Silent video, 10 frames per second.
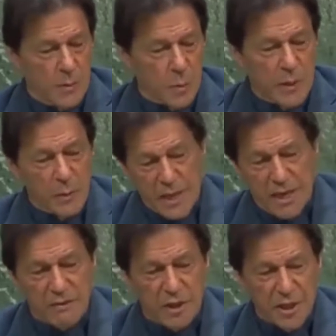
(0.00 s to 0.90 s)
where we
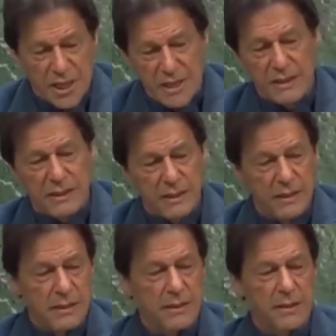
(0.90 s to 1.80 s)
have a
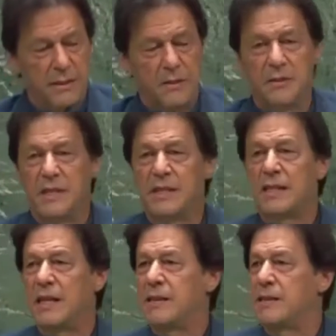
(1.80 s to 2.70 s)
chance to
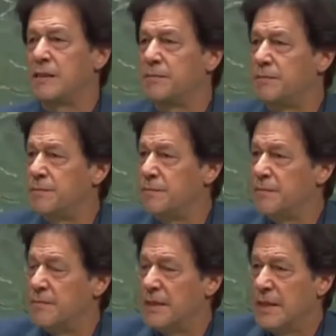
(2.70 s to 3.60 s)
discuss
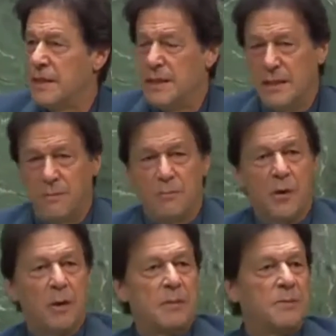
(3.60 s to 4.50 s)

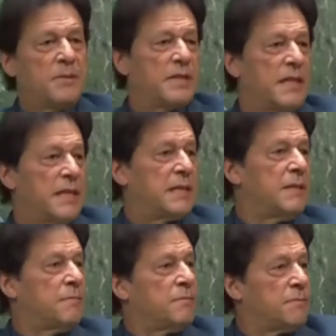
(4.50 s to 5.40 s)
problems that
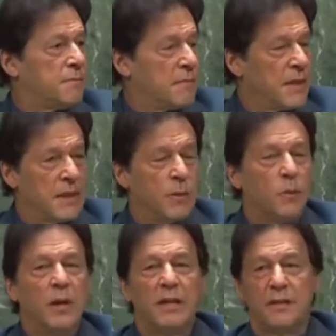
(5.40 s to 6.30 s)
the
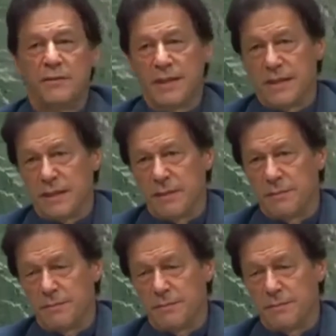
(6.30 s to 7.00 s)
world is facing.